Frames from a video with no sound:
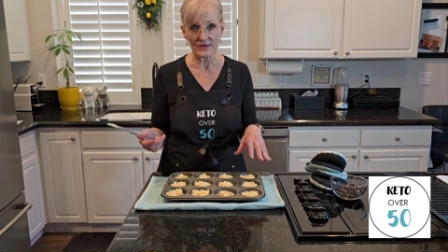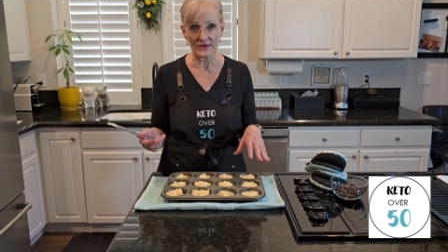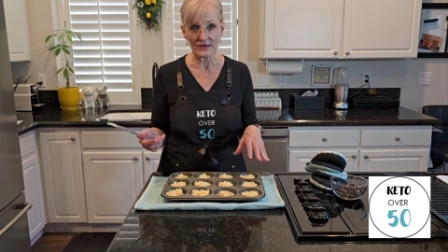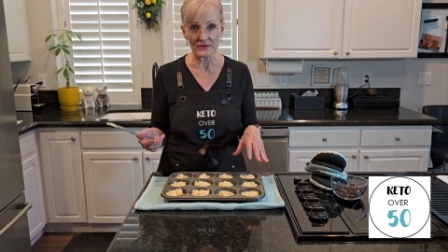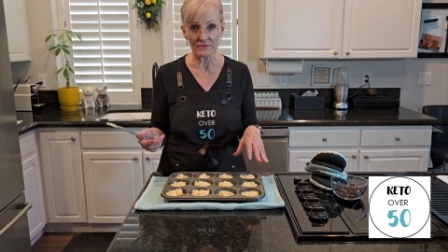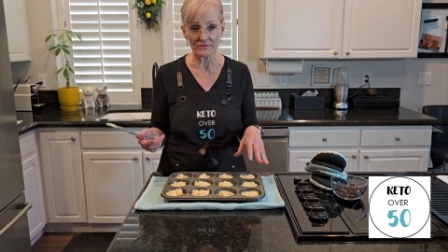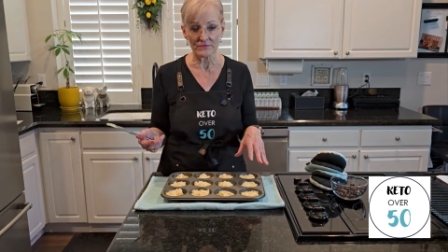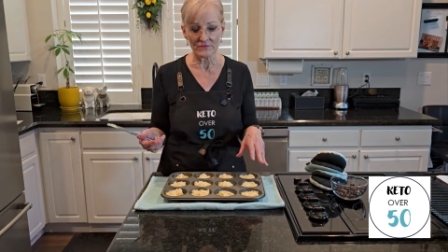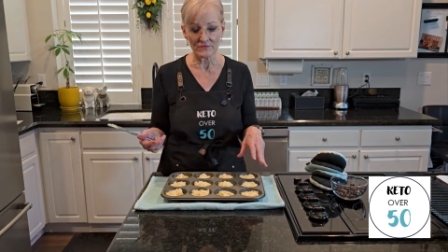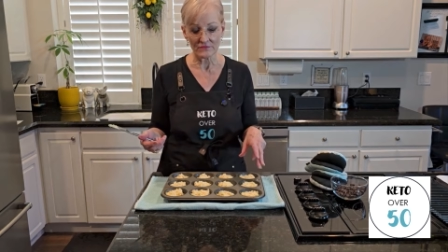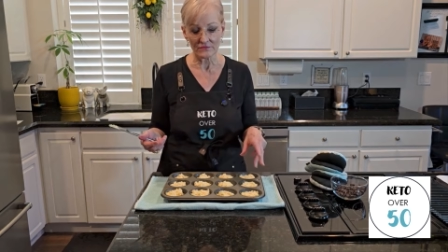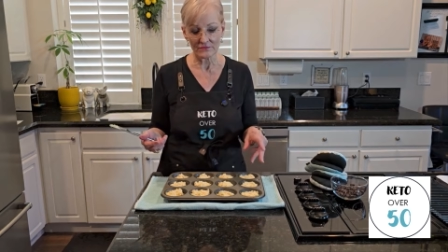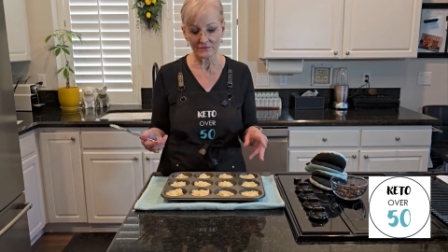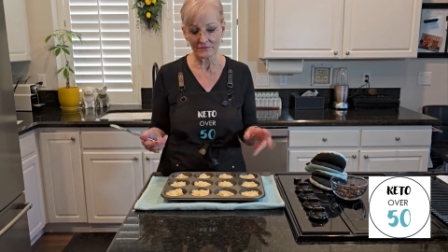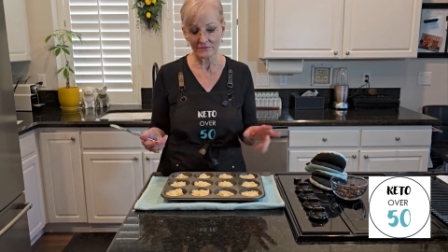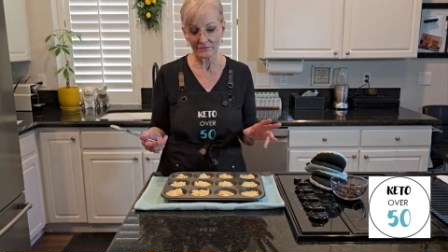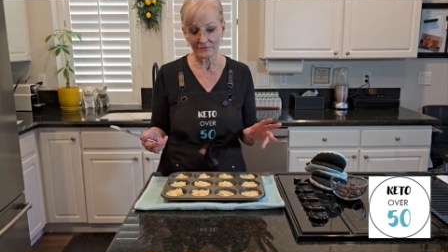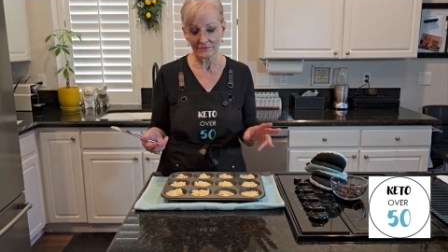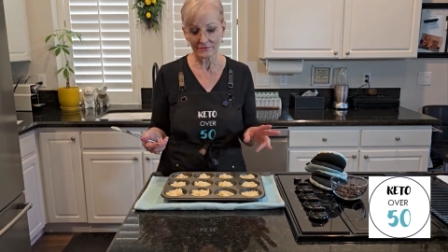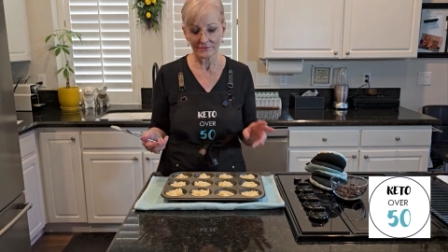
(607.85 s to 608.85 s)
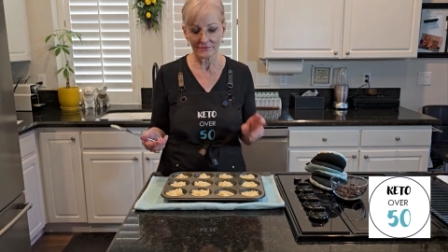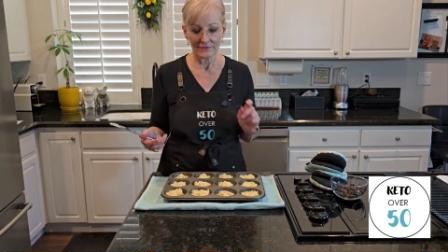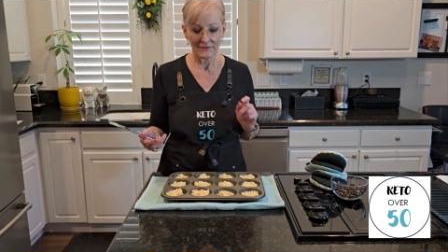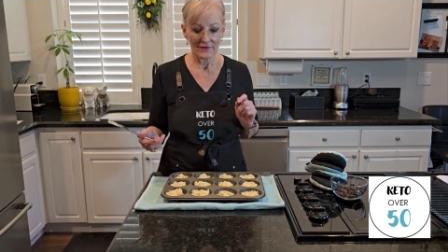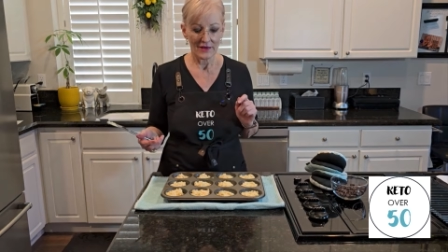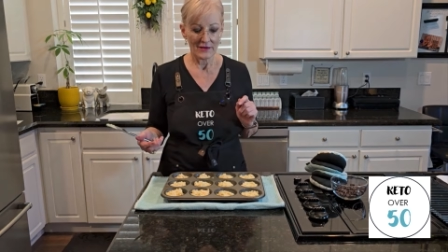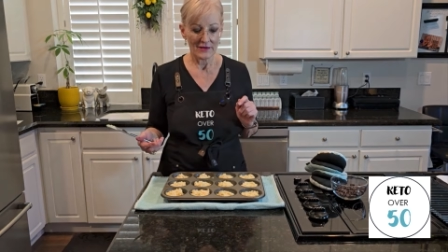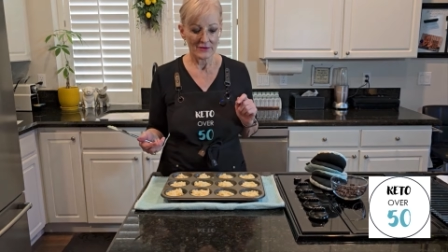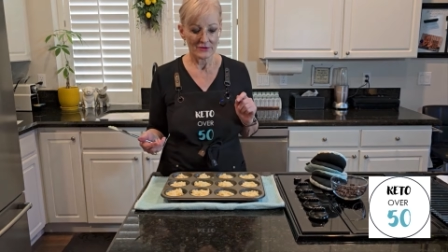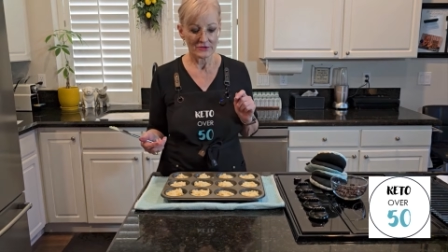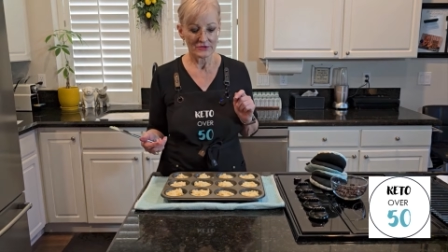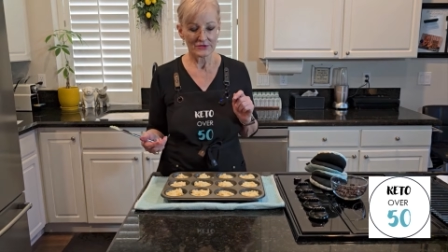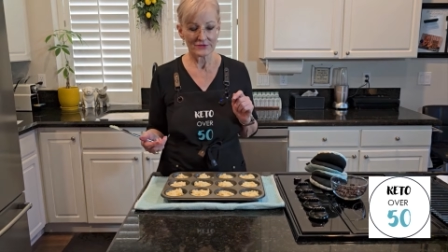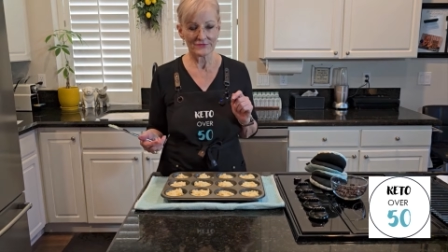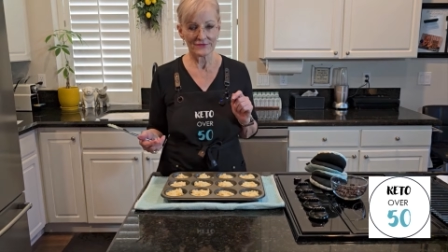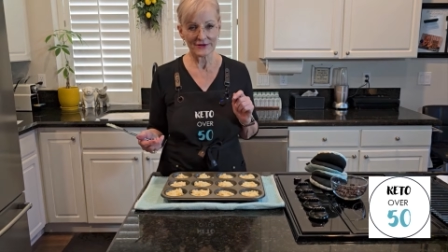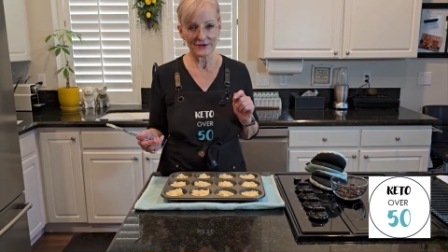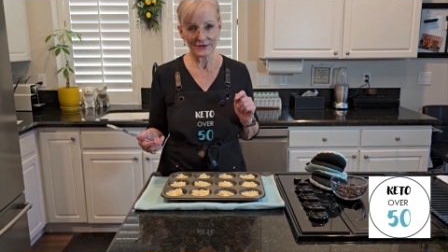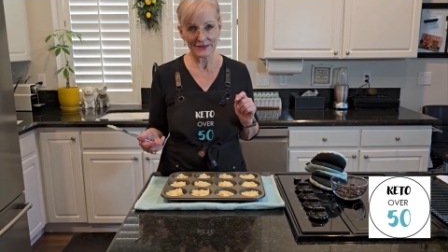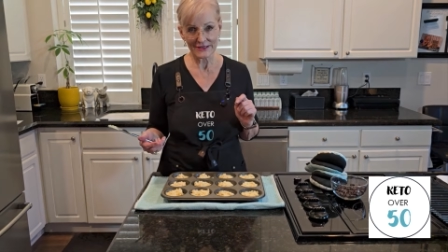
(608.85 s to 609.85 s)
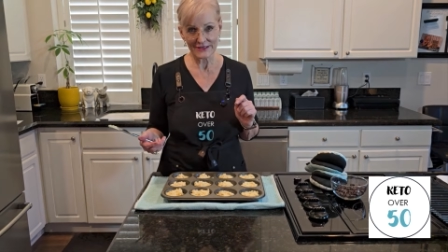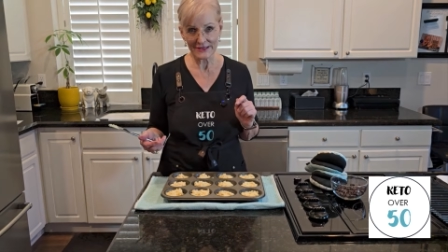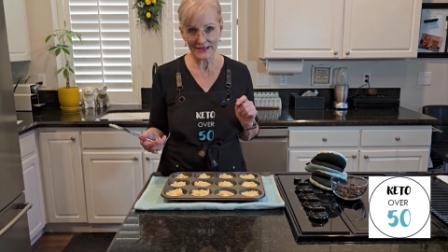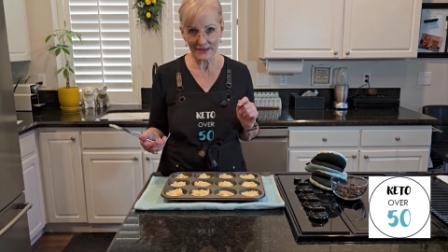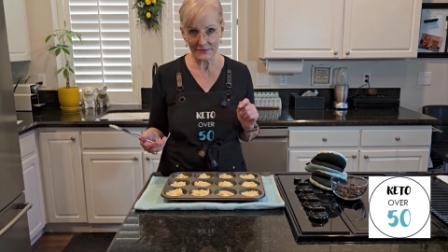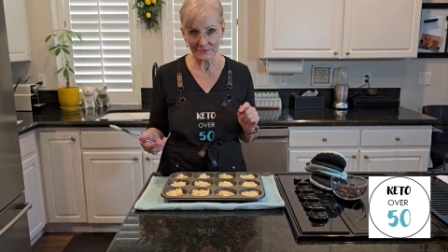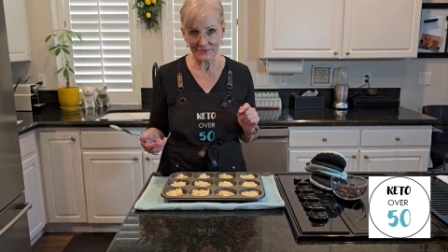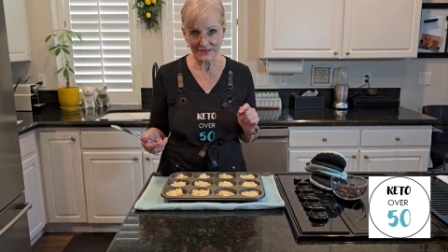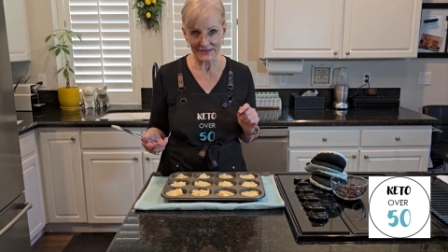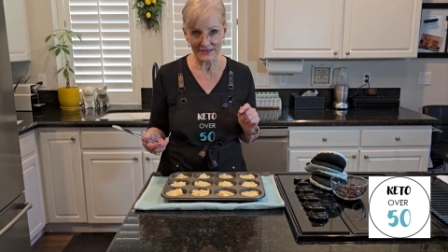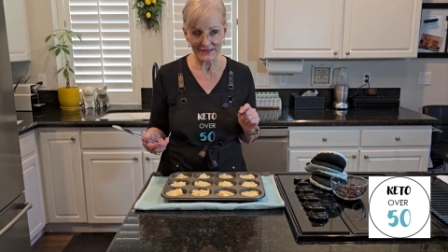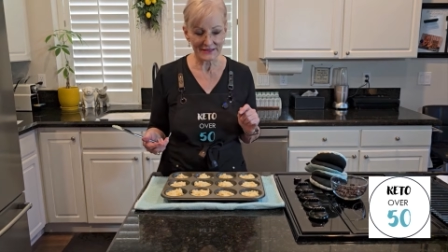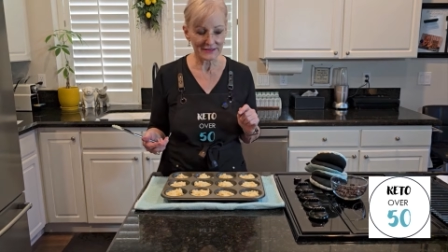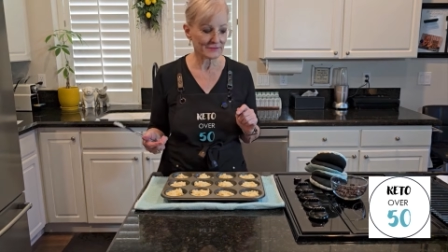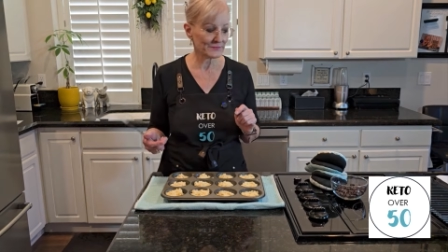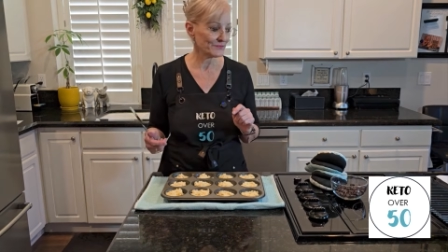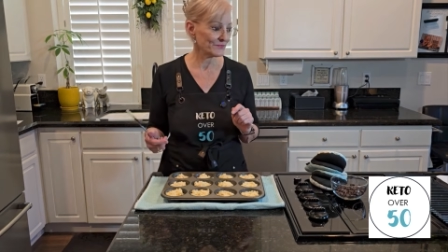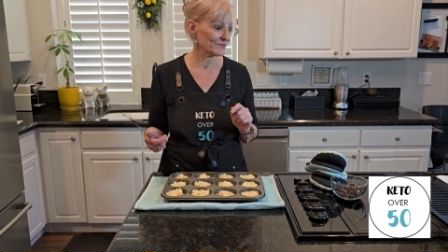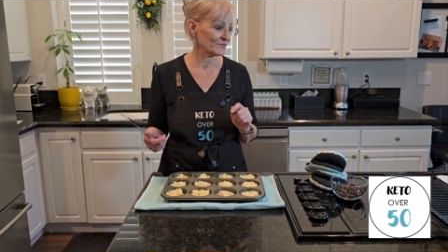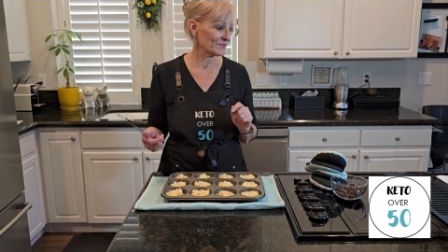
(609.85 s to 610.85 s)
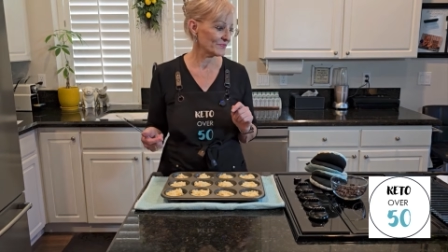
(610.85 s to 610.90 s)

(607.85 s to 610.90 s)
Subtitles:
them, which is very tempting.